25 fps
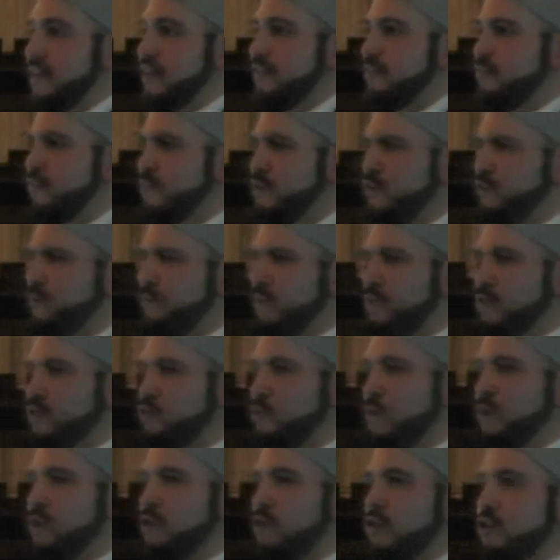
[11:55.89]
it's
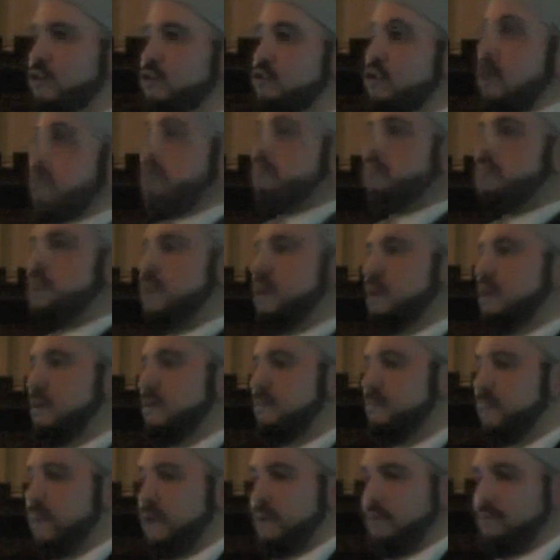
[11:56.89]
because we're not
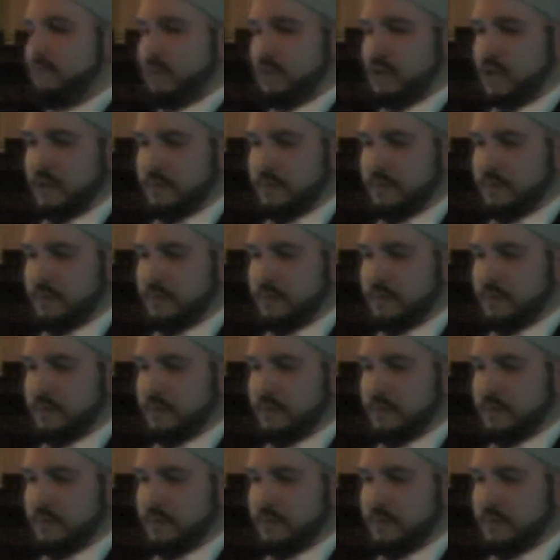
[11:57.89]
adopting the